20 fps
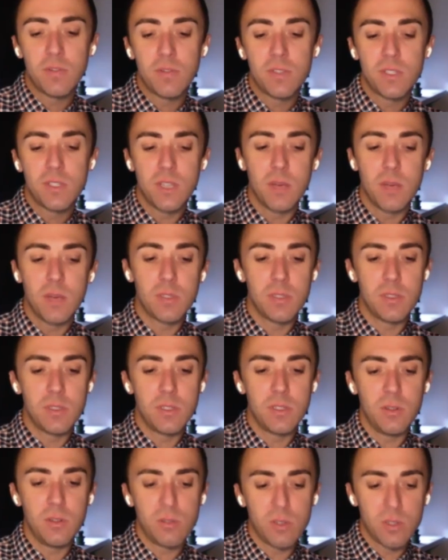
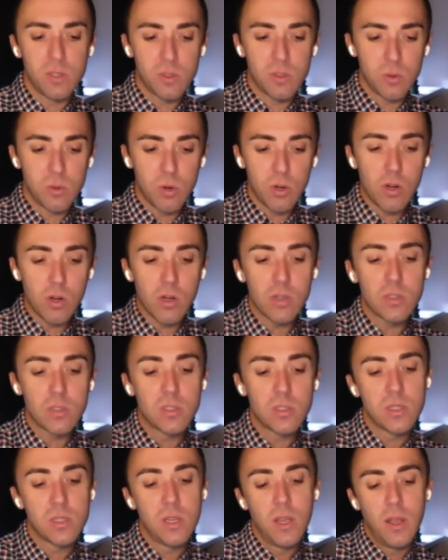substance use
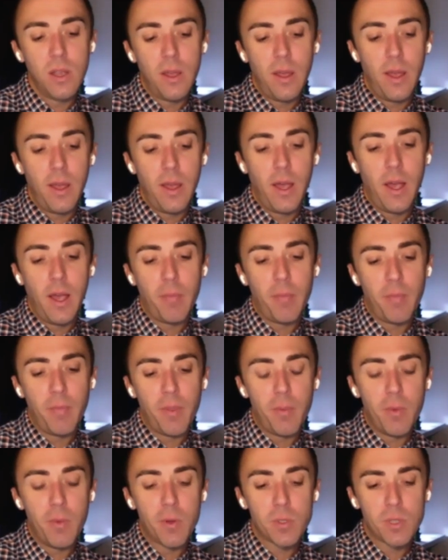disorders,
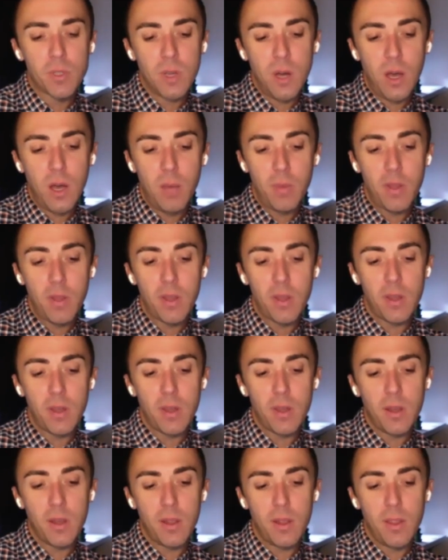the most common
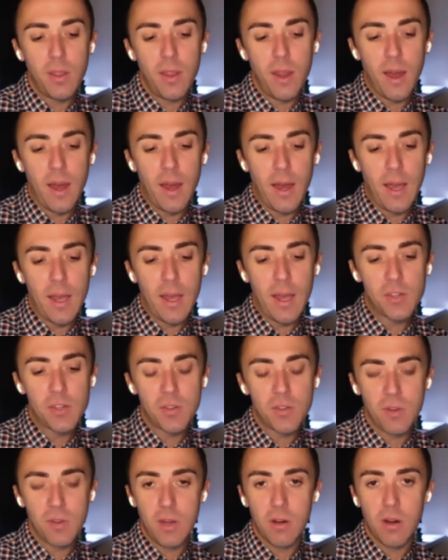that I
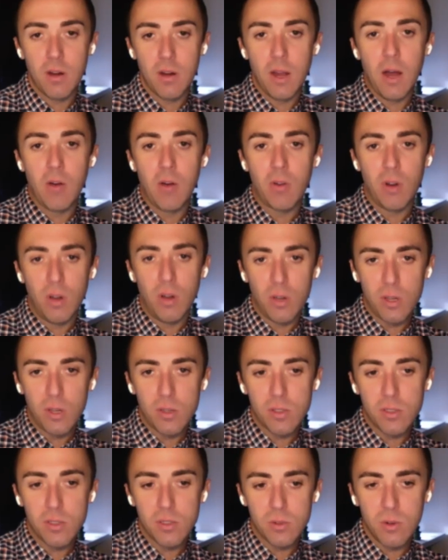treat are alcohol
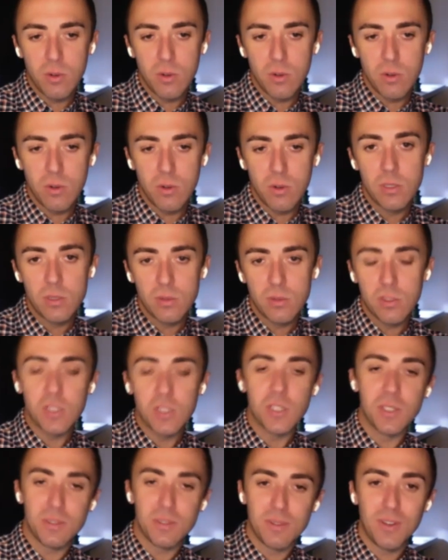use disorders,
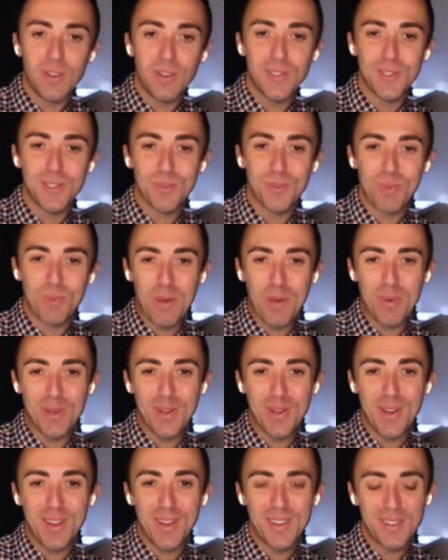which is also probably
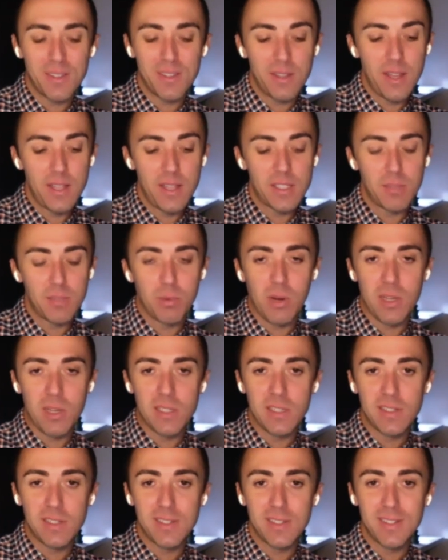not that
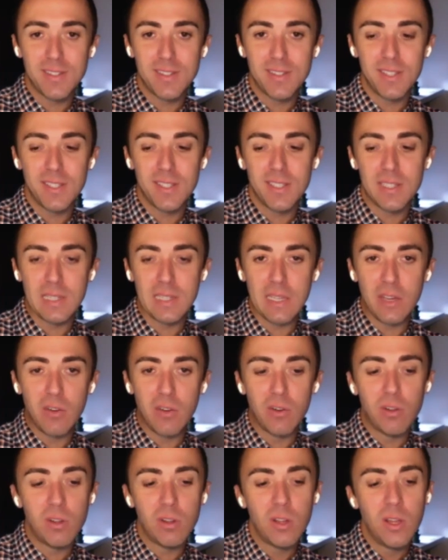surprising since it's
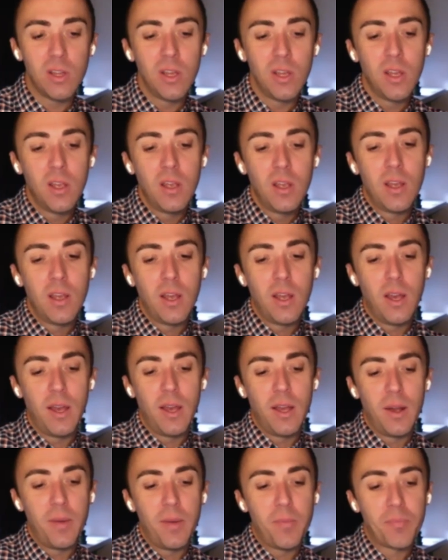legal,
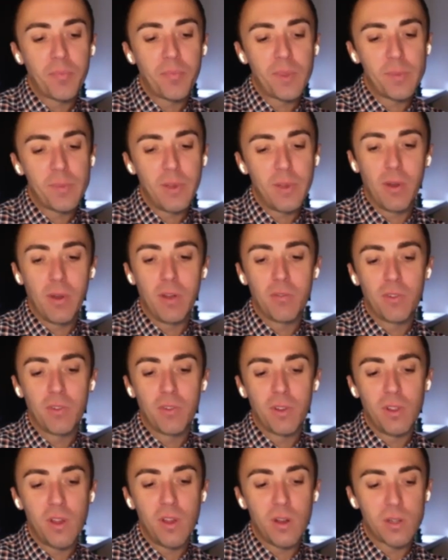been around
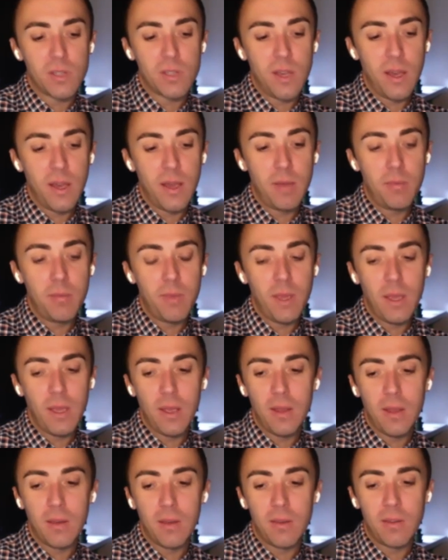for a long time,
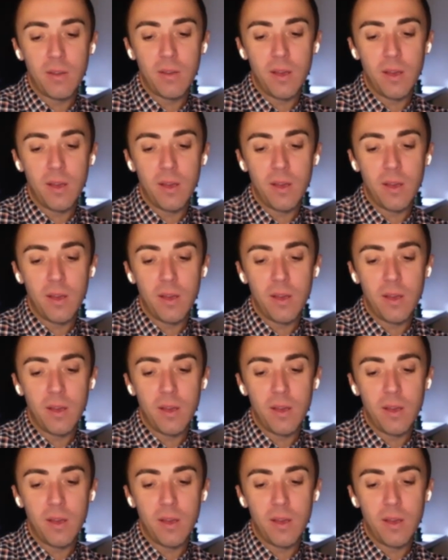and